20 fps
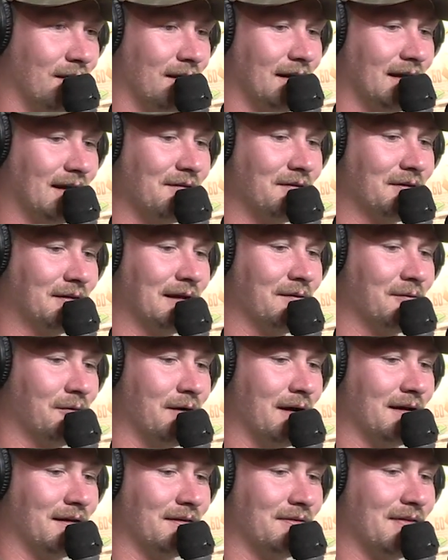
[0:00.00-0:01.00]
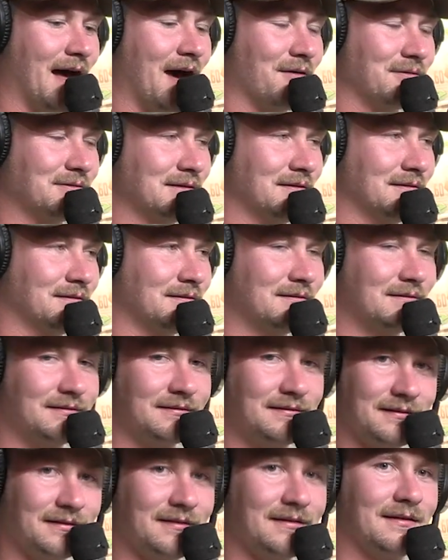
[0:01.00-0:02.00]
We're going to give a giveaway at 1,000.
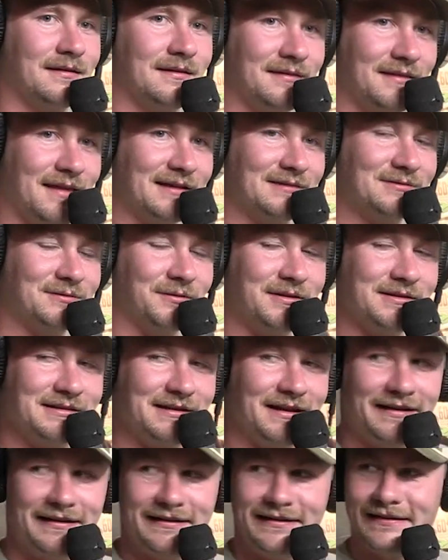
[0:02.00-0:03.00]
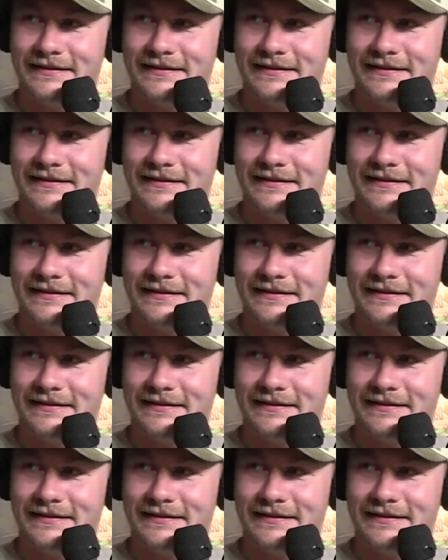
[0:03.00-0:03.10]
Thanks for listening.